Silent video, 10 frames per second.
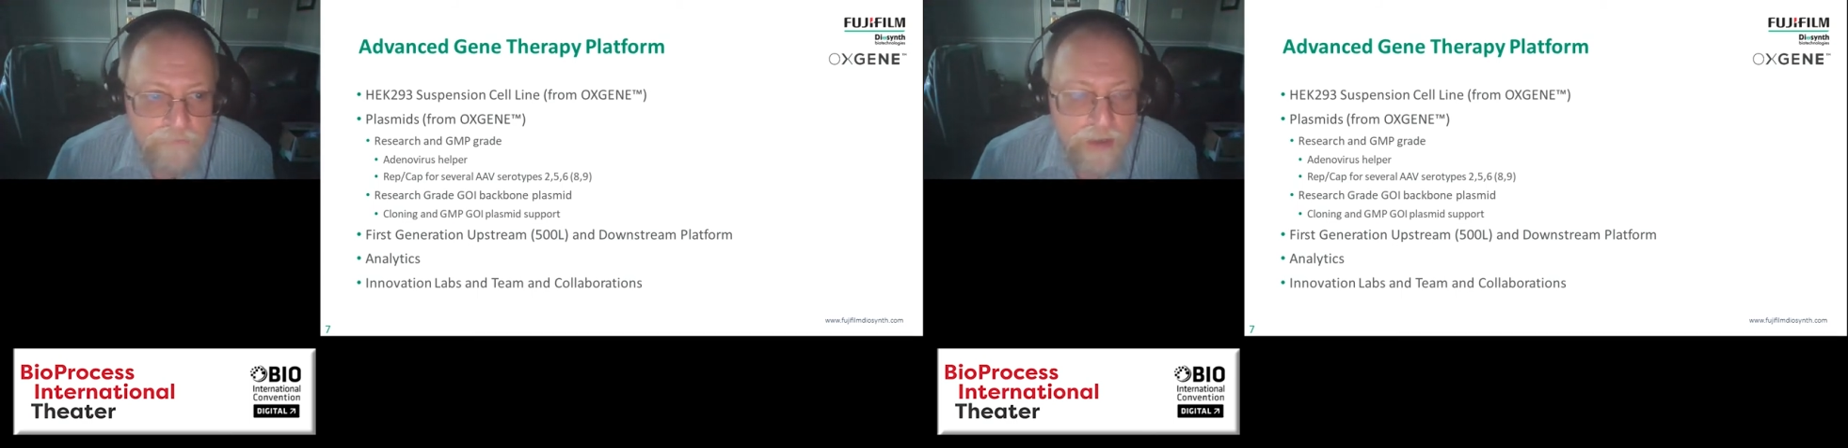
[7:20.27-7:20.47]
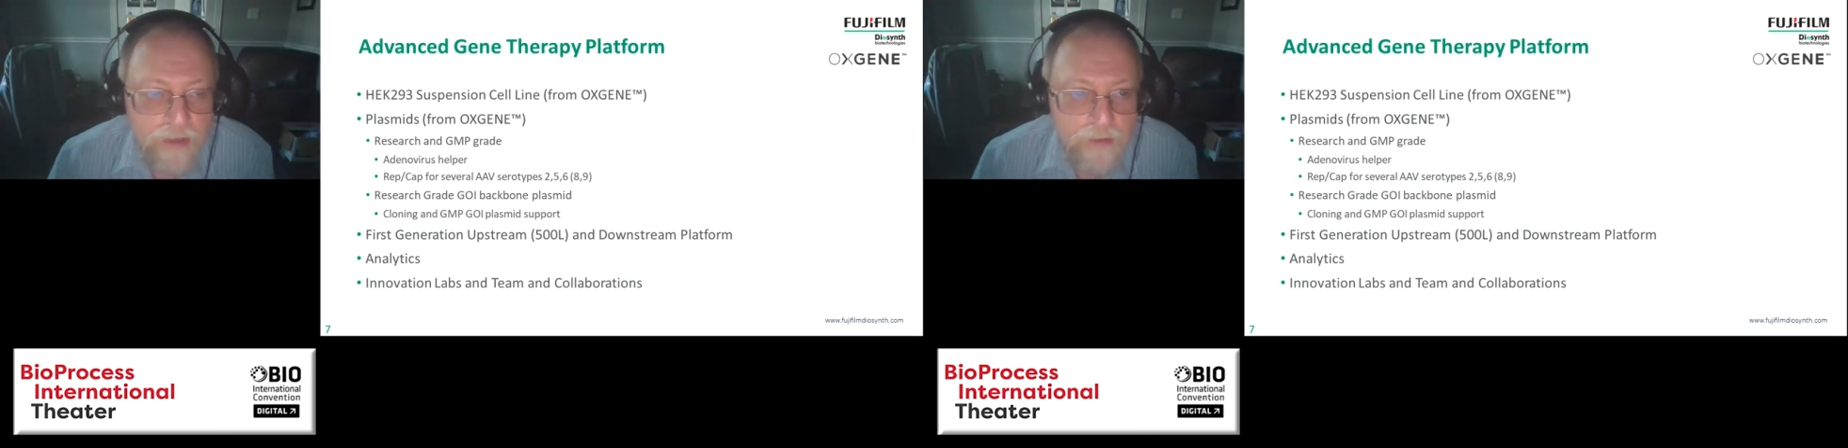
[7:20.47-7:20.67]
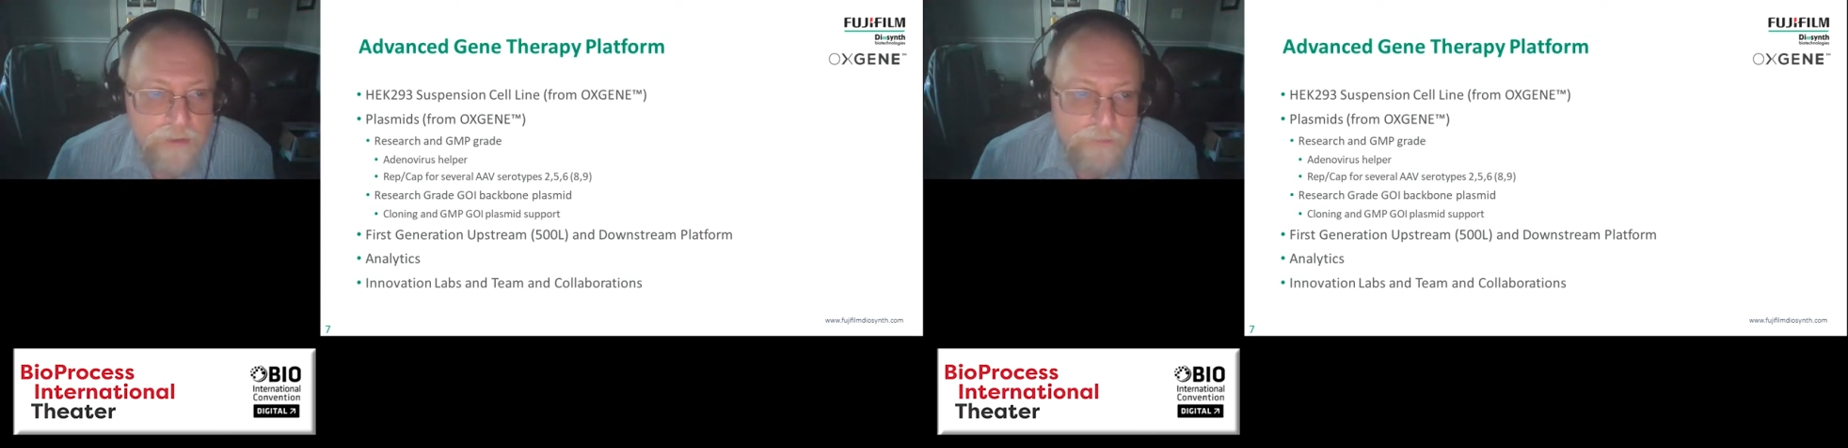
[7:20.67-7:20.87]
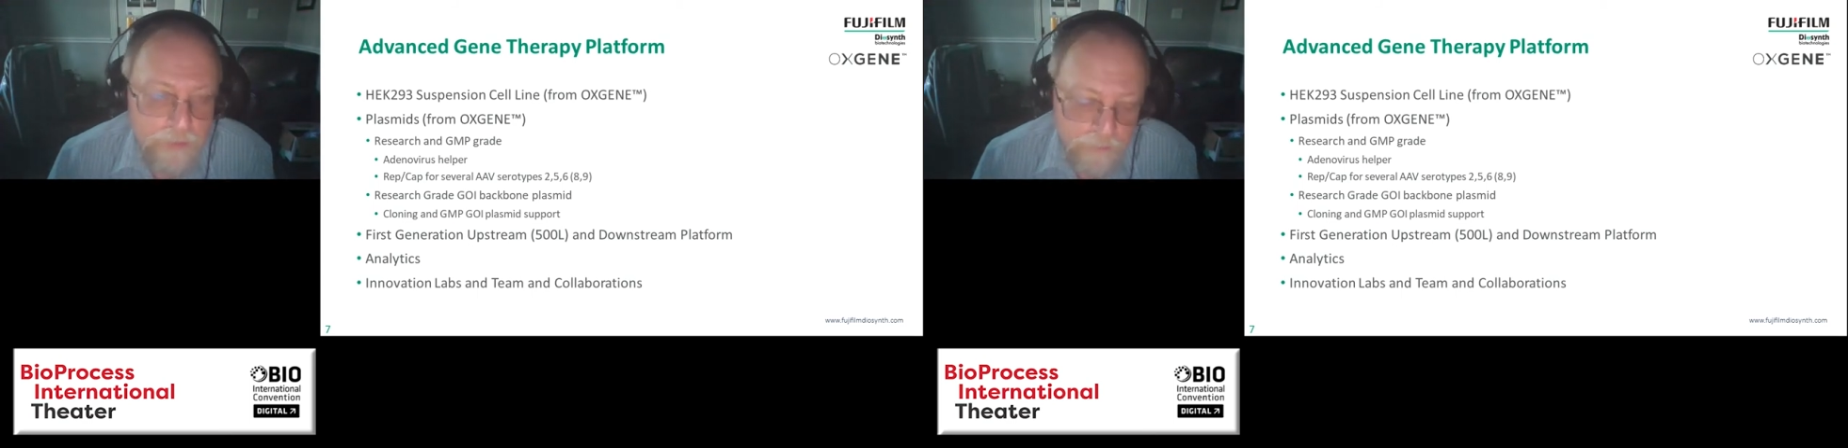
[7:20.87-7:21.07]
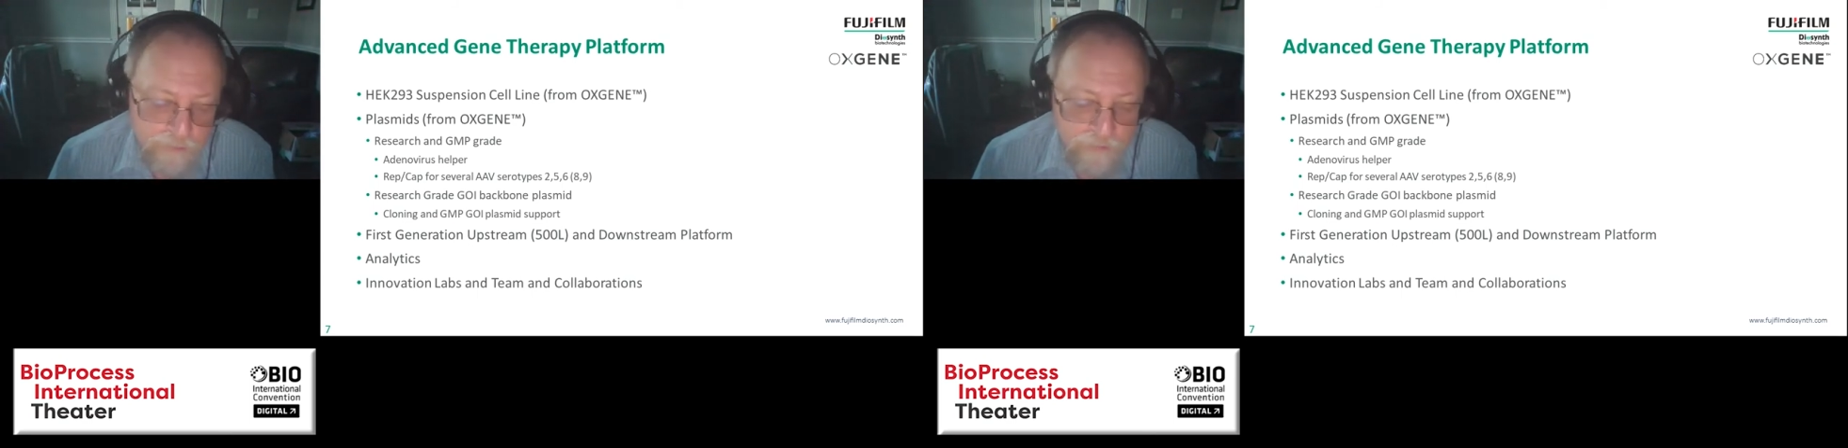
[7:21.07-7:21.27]
volume,
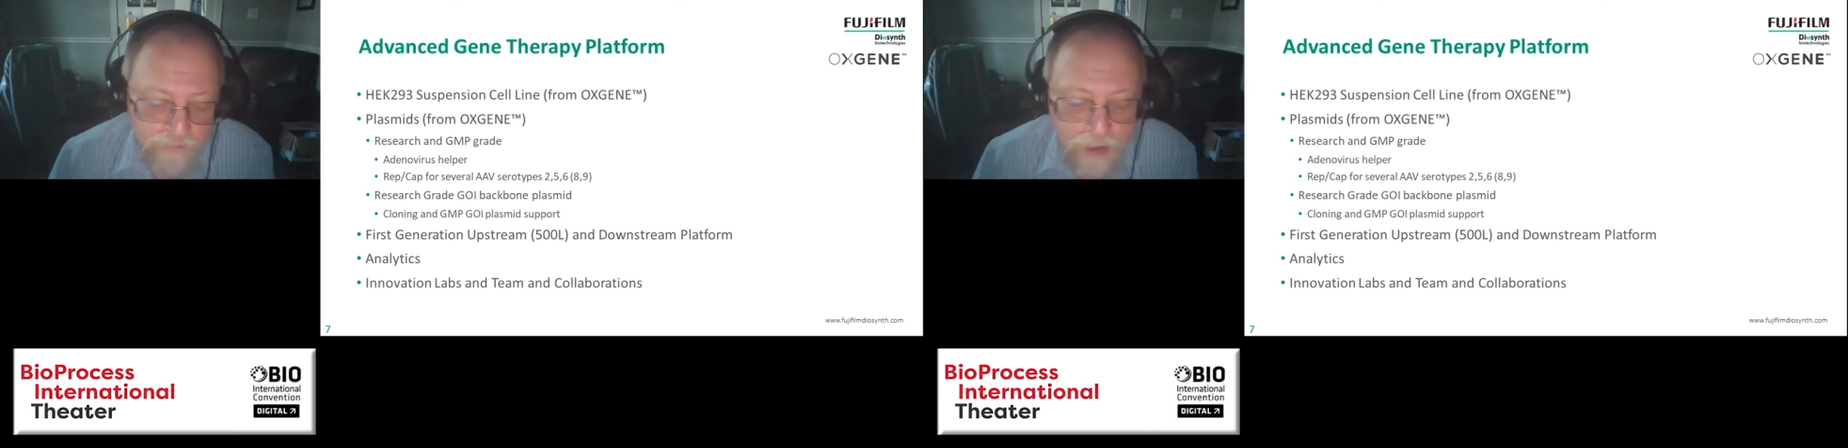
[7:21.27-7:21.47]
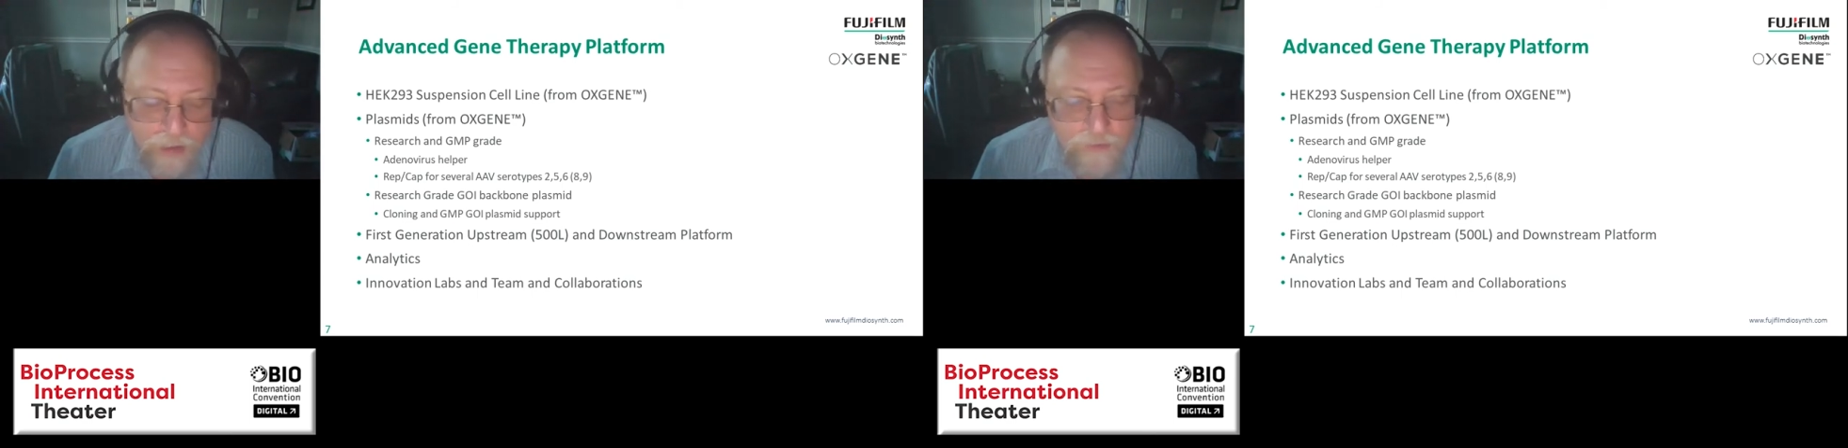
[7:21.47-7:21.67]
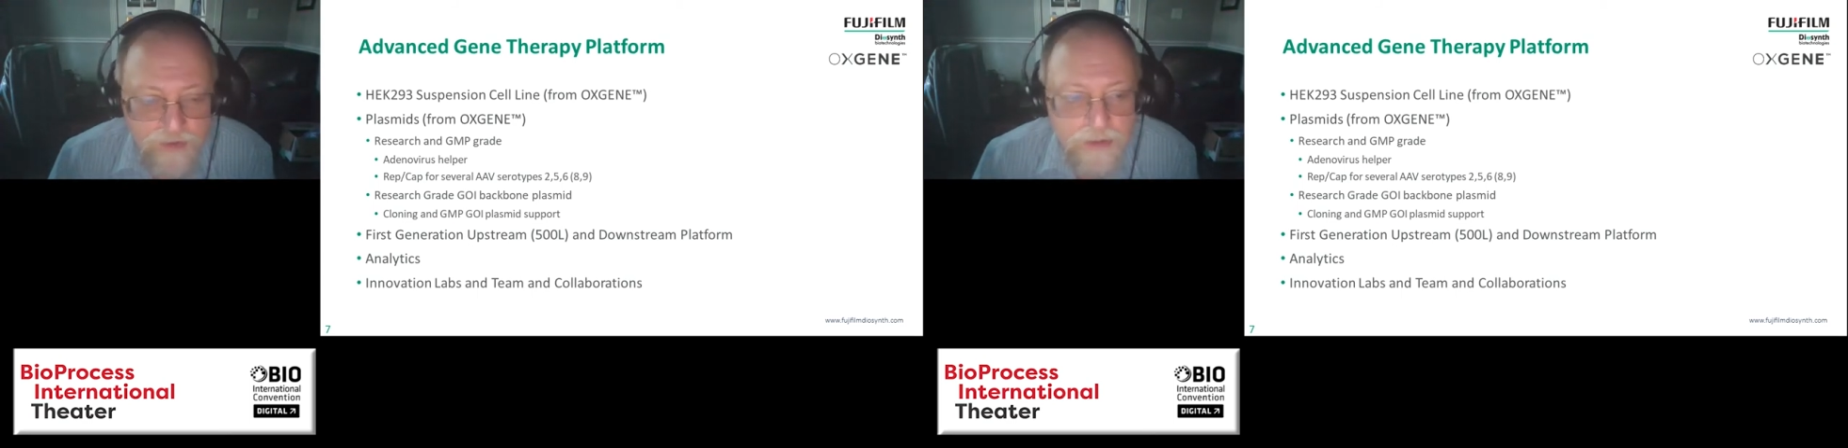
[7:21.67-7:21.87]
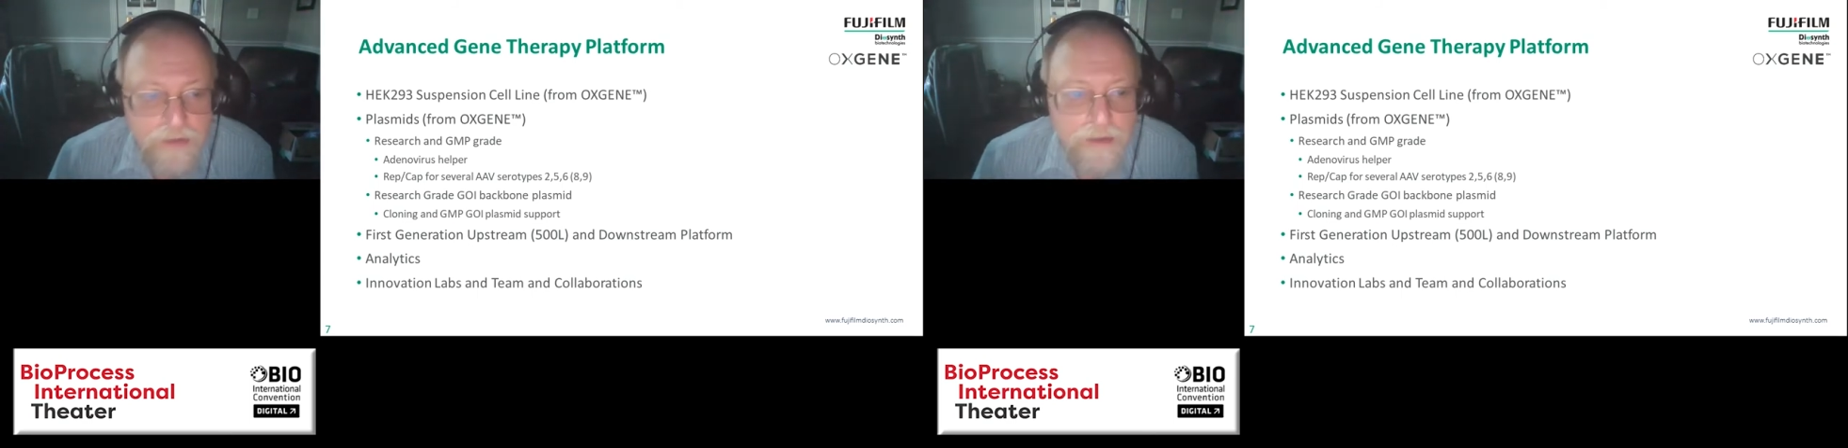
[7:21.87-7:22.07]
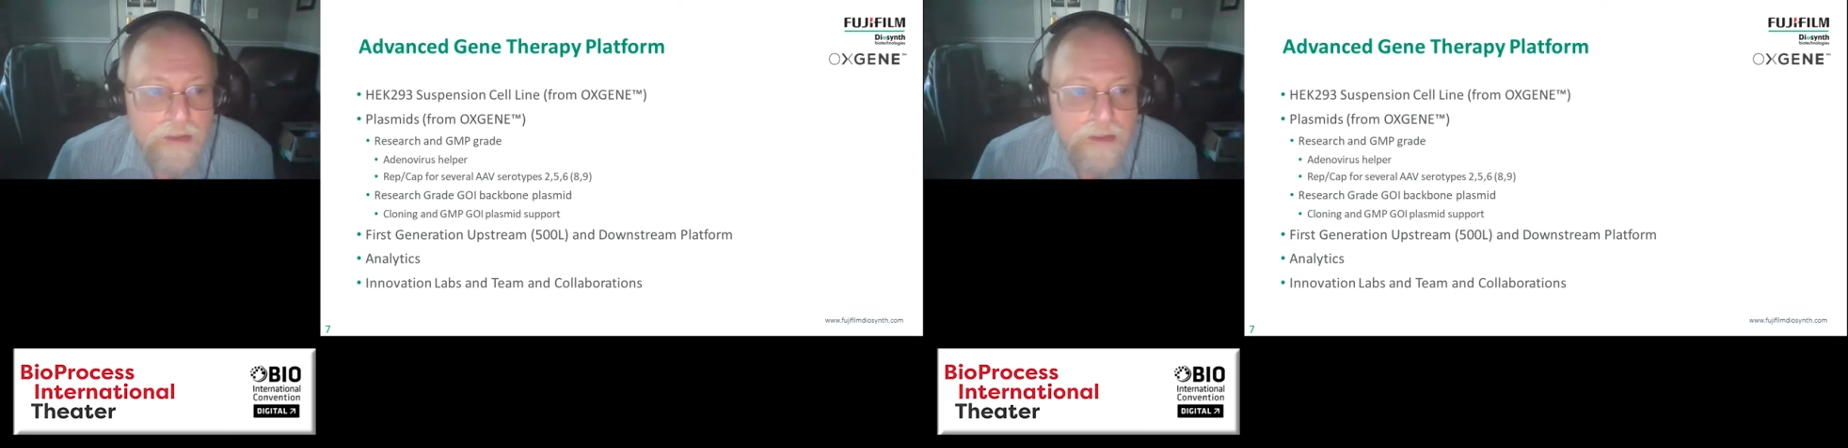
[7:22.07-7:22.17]
number of vials